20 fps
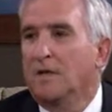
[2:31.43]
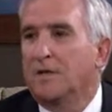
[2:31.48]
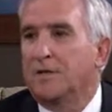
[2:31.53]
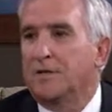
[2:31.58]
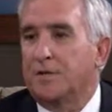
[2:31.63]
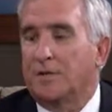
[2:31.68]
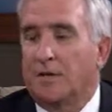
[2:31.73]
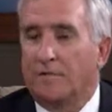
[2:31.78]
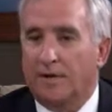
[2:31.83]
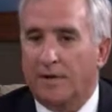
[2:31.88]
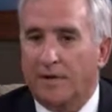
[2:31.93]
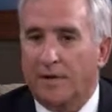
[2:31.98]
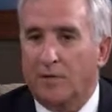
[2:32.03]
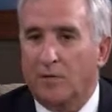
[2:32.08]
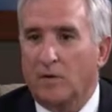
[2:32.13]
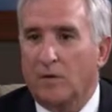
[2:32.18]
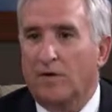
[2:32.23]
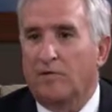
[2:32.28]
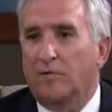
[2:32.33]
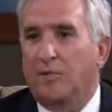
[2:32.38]
So
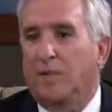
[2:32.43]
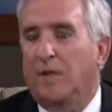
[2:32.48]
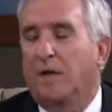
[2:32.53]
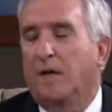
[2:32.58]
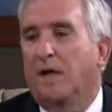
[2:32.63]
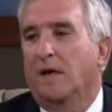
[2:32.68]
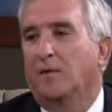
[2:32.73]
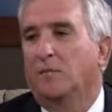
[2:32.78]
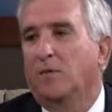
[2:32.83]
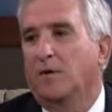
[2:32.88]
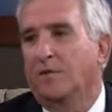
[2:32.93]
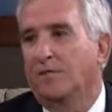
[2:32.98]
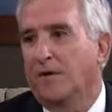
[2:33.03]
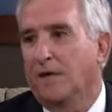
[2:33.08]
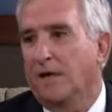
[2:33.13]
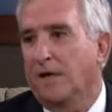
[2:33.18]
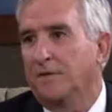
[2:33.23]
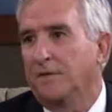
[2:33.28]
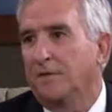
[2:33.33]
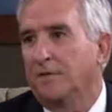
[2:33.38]
everything we have planned, we've
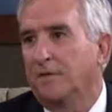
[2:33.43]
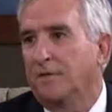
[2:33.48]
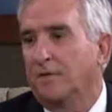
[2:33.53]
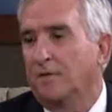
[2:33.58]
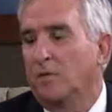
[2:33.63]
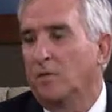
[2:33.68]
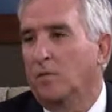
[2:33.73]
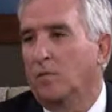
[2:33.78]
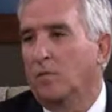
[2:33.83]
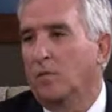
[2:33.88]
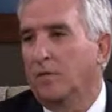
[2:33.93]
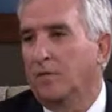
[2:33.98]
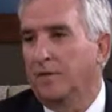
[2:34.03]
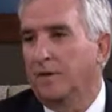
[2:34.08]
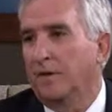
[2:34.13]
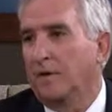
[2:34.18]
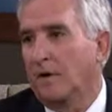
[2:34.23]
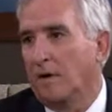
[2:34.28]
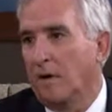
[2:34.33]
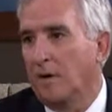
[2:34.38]
had to do
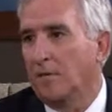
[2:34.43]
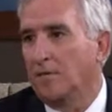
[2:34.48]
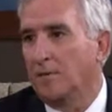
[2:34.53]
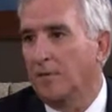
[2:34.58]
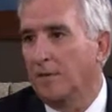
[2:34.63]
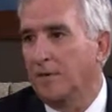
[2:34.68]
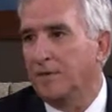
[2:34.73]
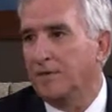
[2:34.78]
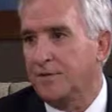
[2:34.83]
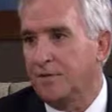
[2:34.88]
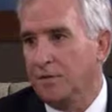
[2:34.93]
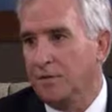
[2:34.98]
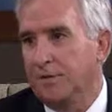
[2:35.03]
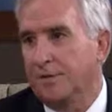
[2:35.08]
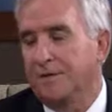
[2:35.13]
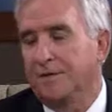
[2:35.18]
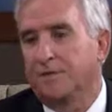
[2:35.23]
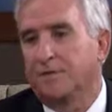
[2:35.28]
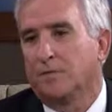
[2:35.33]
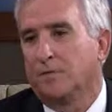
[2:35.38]
within our own
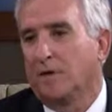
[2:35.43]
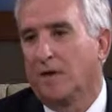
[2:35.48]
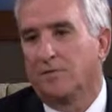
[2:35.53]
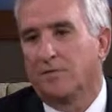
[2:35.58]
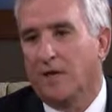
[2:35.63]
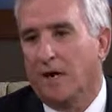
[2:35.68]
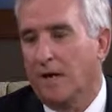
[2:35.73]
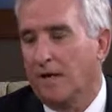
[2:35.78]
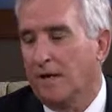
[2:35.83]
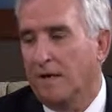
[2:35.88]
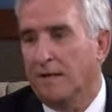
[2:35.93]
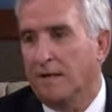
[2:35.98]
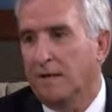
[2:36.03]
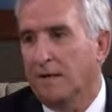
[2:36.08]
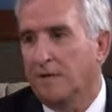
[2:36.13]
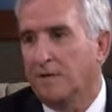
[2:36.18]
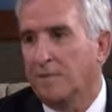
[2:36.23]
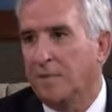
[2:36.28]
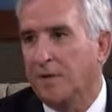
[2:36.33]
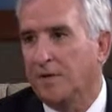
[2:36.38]
resources. We have not had
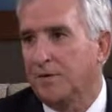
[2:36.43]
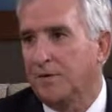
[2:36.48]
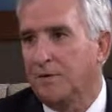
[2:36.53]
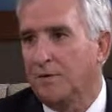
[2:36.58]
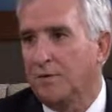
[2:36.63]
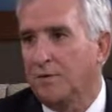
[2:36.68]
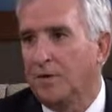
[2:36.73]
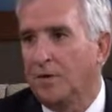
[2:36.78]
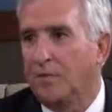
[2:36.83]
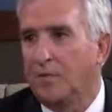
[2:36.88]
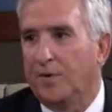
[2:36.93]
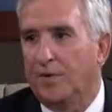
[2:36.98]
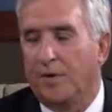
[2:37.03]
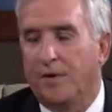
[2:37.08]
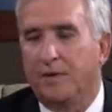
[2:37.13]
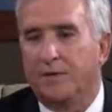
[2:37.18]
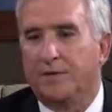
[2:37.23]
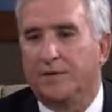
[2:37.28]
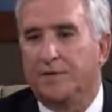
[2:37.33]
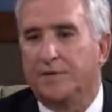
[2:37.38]
any special
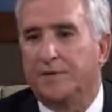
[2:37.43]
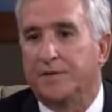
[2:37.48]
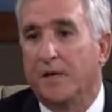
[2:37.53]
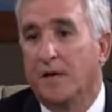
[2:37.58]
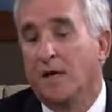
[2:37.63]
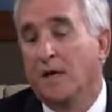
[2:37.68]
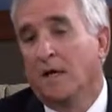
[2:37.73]
appropriations.